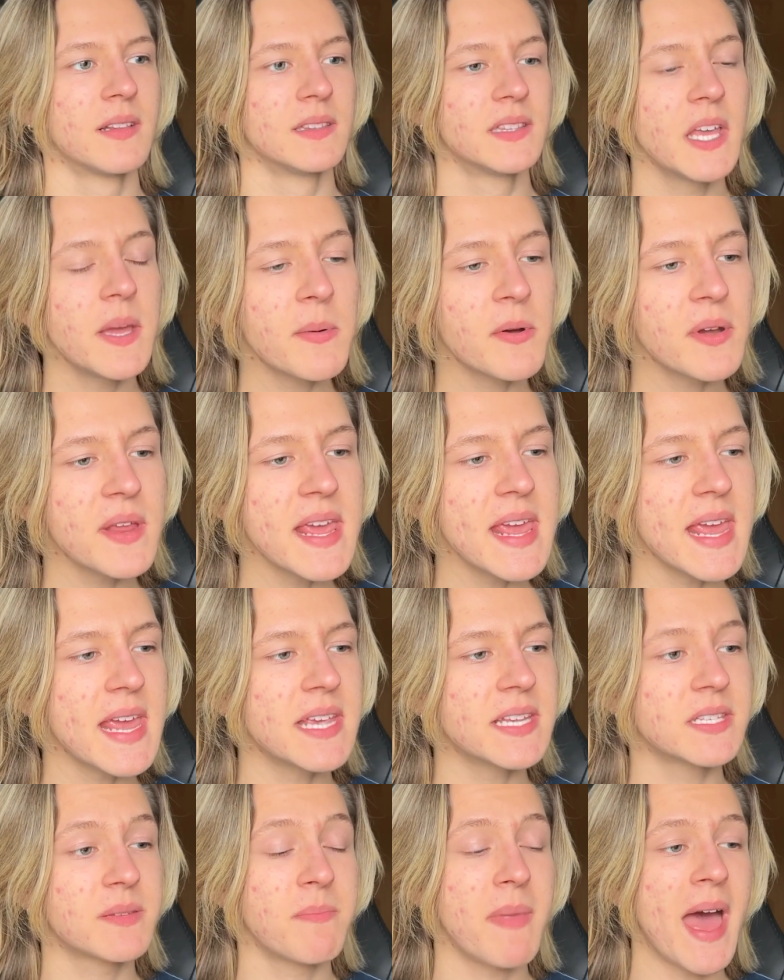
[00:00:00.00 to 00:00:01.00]
Liberty
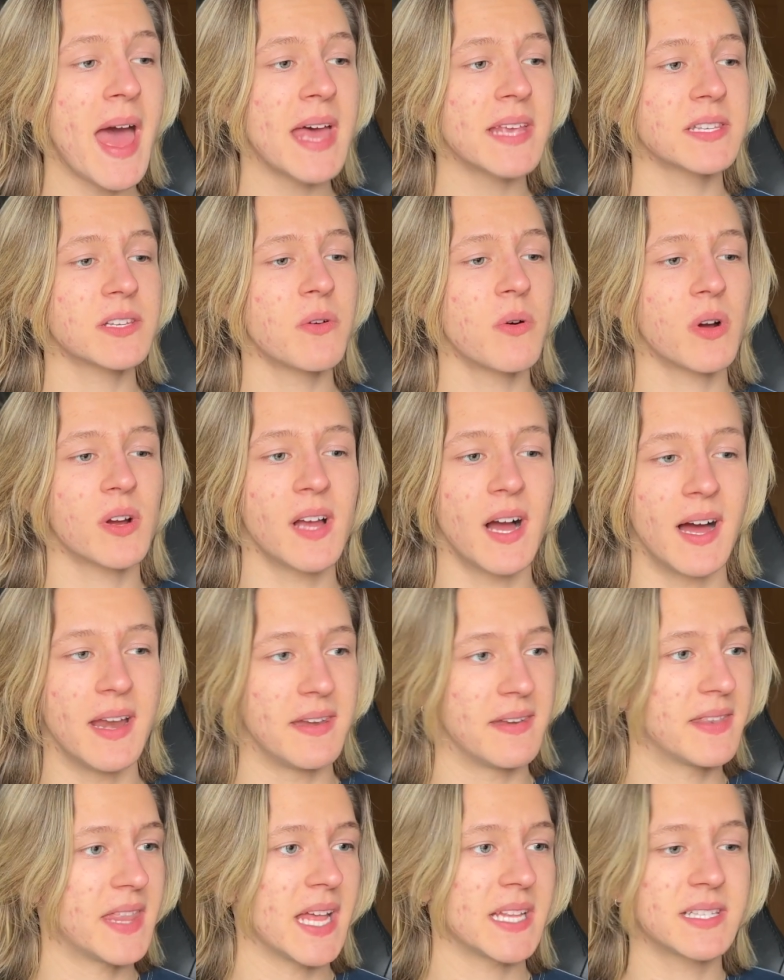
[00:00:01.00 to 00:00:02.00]
is mask or
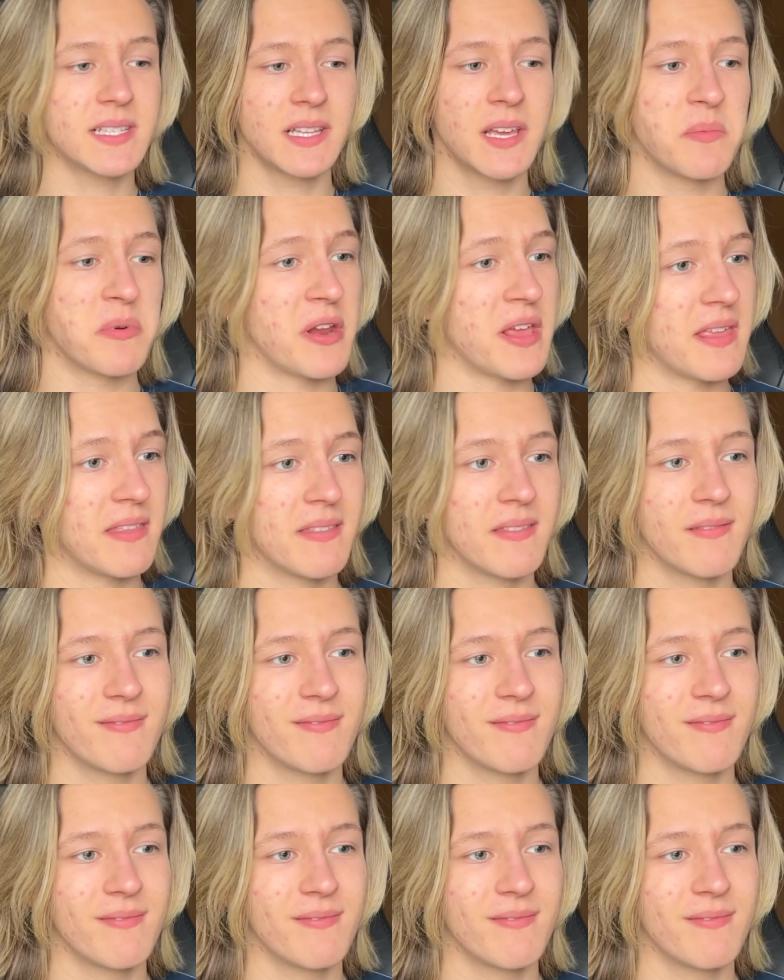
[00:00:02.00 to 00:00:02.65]
gun. That's liberty.